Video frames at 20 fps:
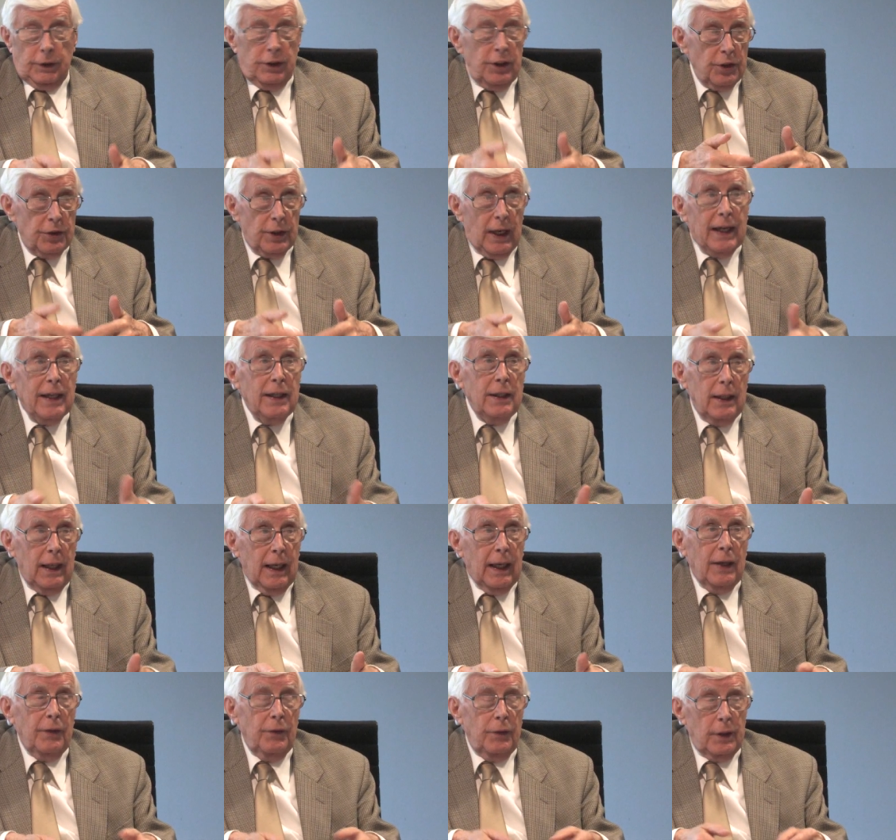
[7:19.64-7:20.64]
design
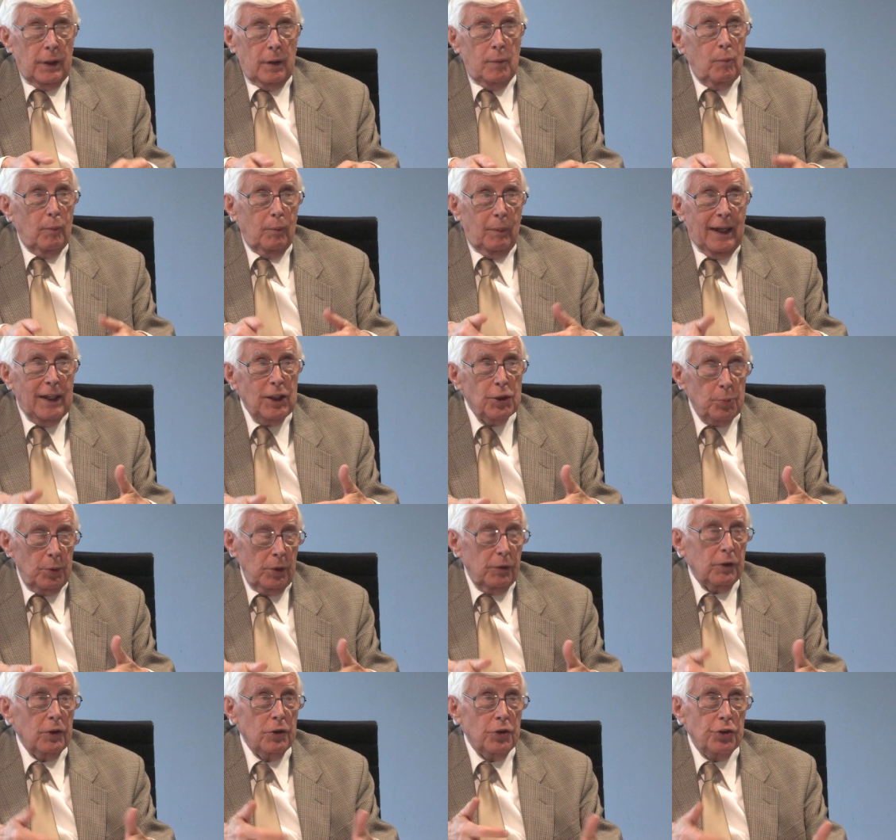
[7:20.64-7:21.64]
and the
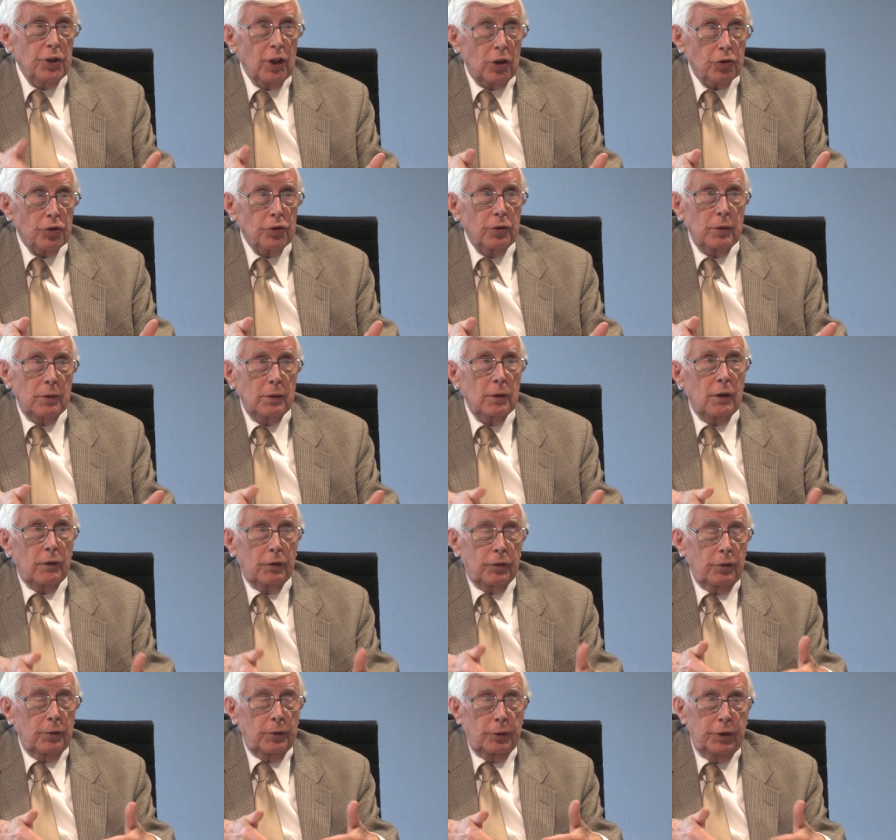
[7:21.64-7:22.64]
management of construction
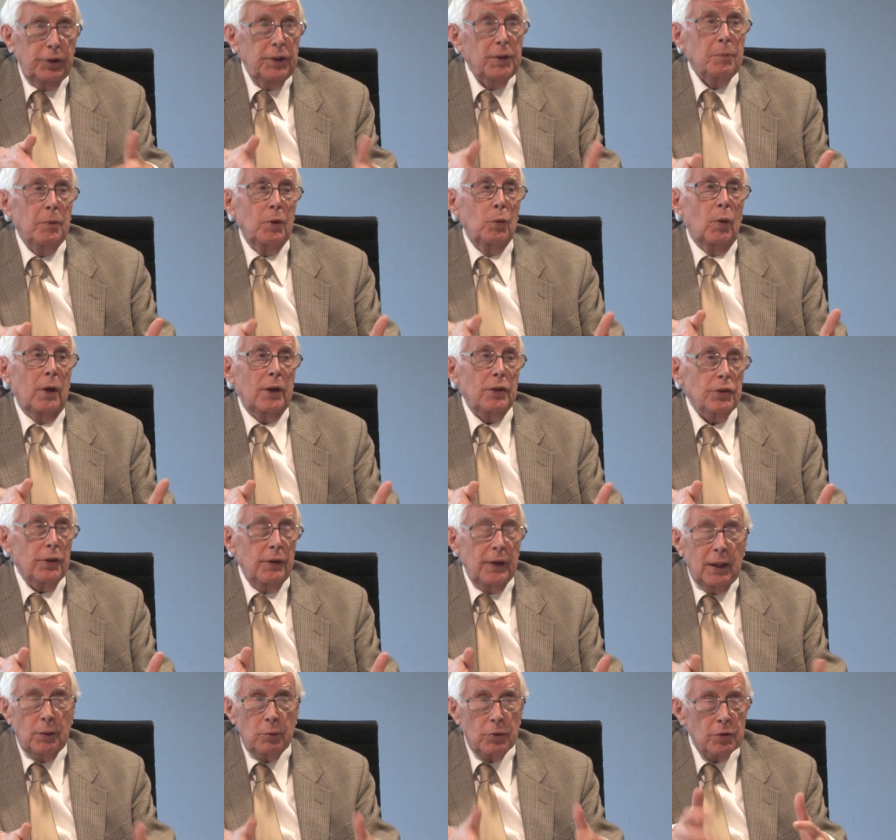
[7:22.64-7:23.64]
of treatment works.
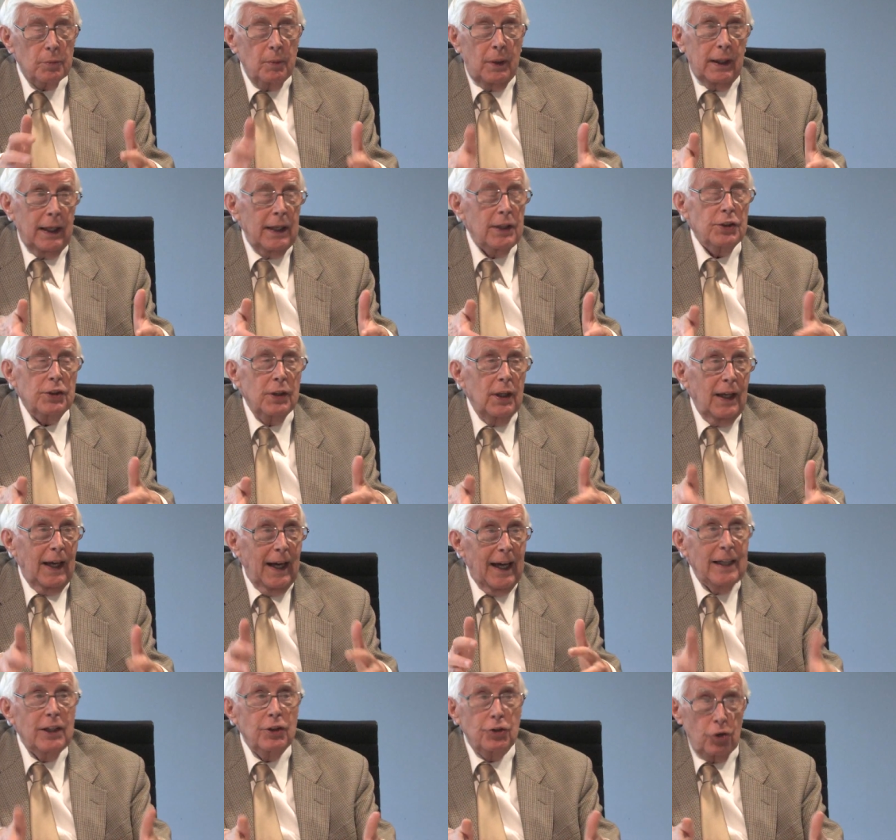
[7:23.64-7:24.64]
That was my last
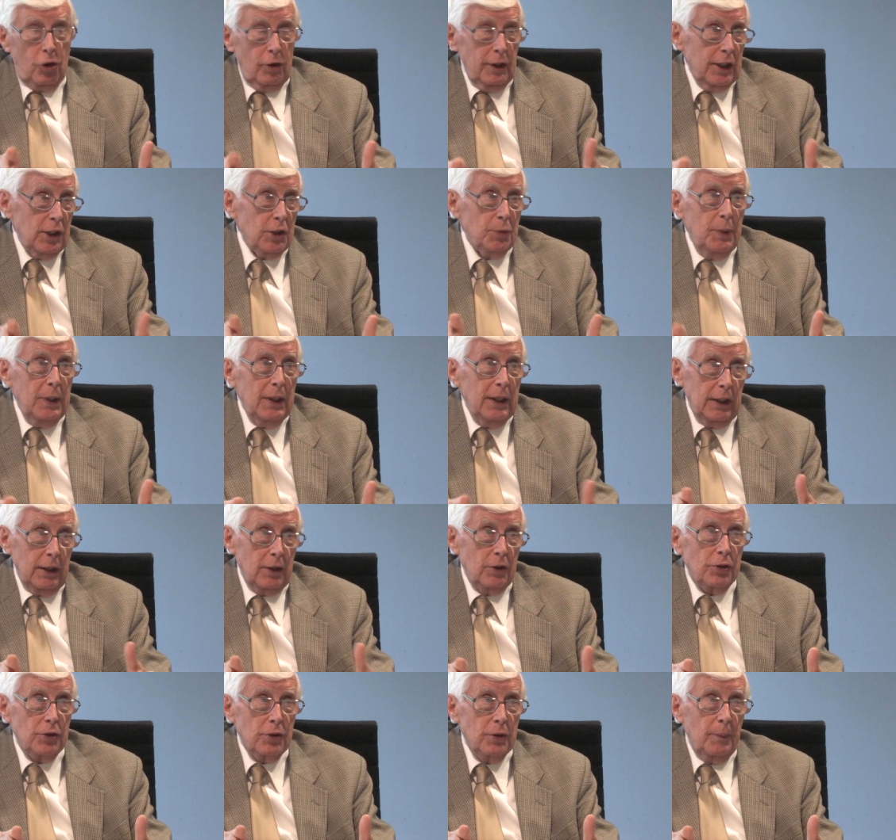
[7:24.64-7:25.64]
hands-on
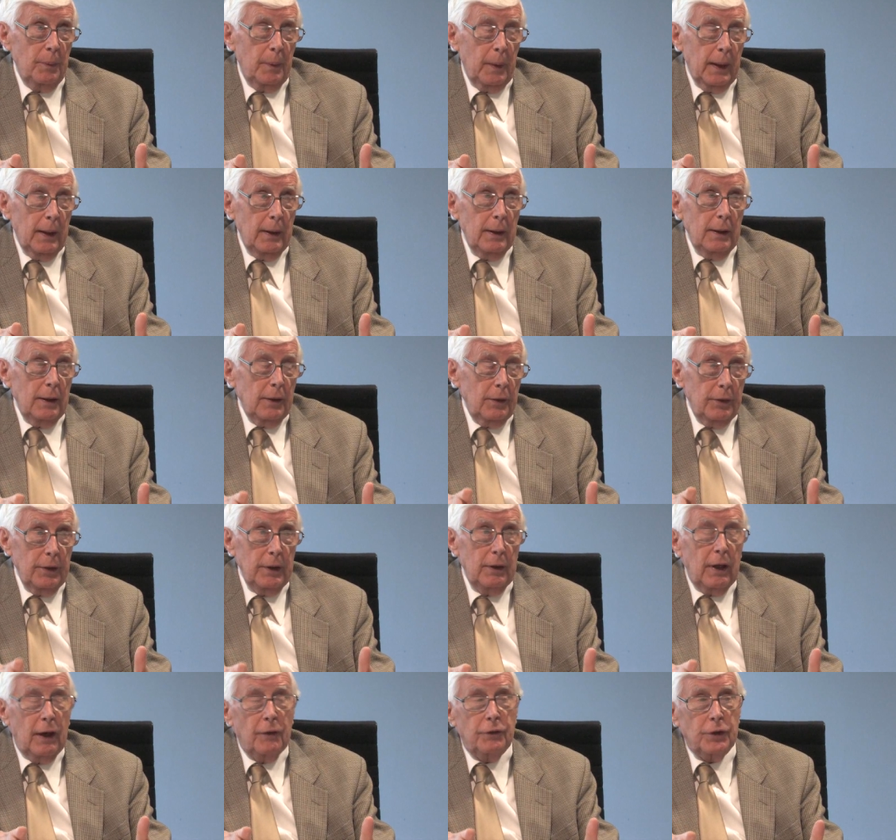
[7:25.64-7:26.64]
experience. Mm -hmm.
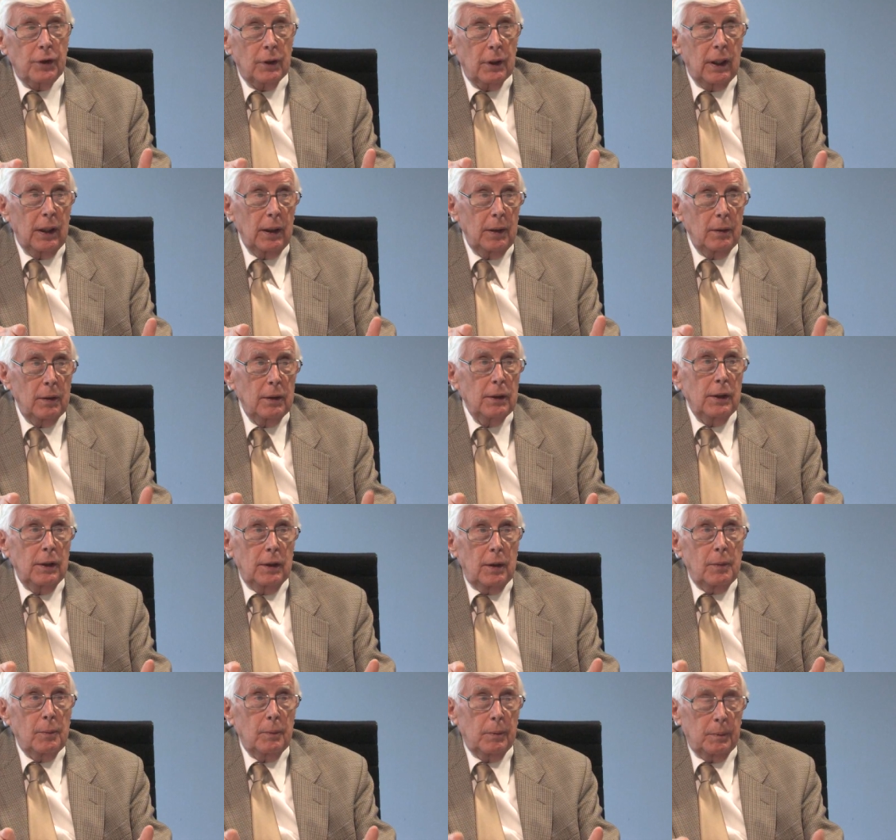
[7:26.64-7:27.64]
Thereafter, I
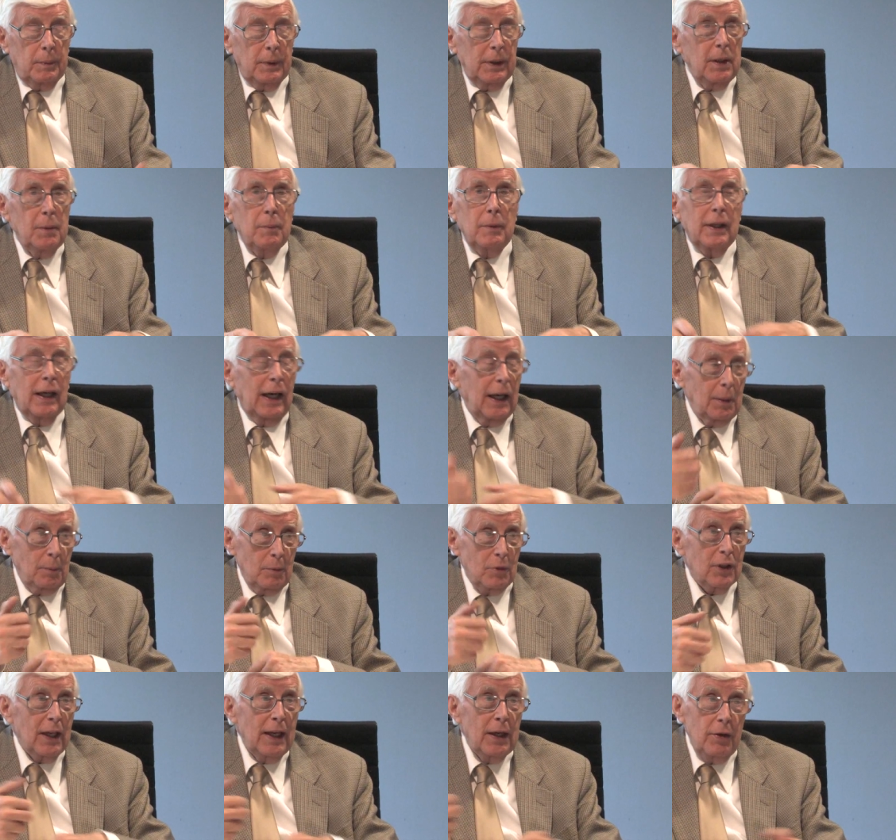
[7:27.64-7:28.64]
became at
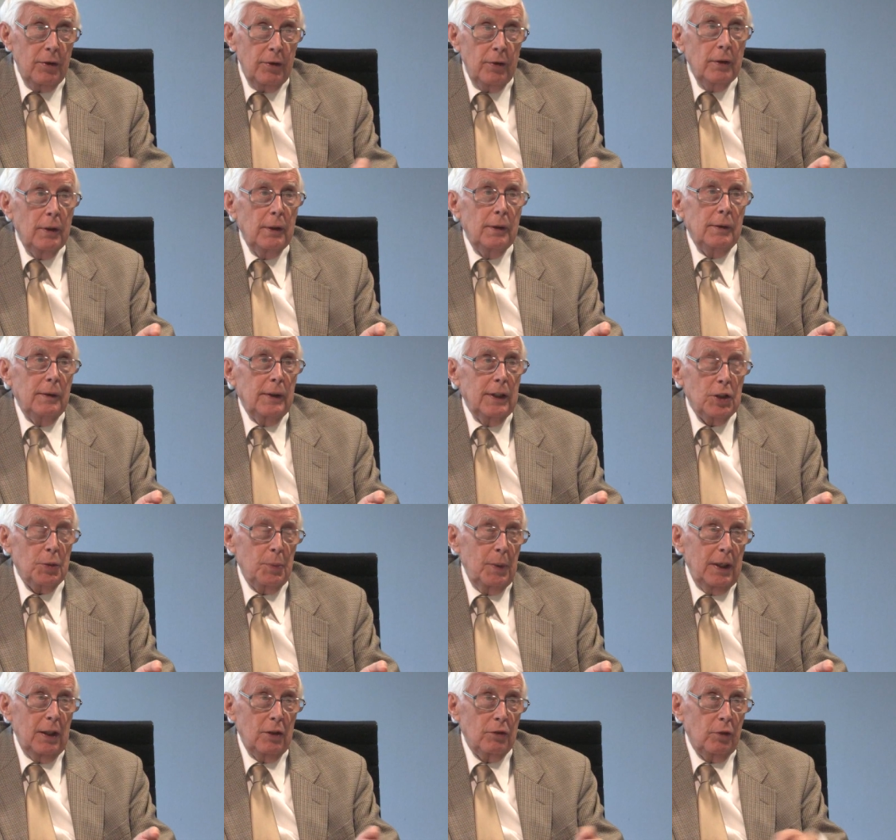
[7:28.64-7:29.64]
arm's length
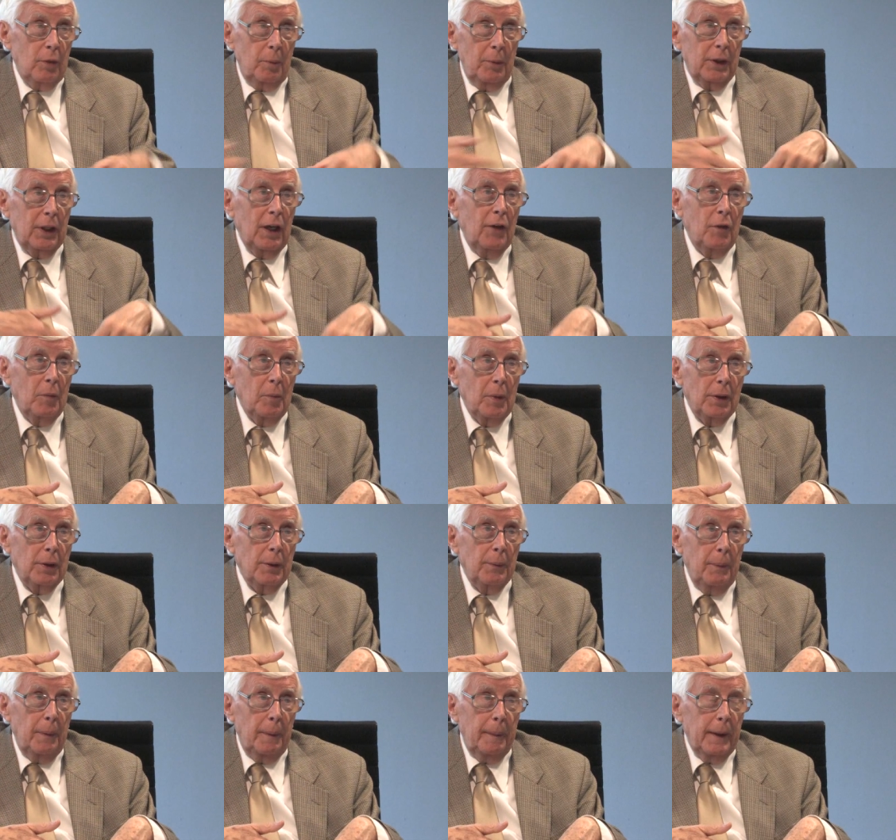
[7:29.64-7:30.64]
experience from the government,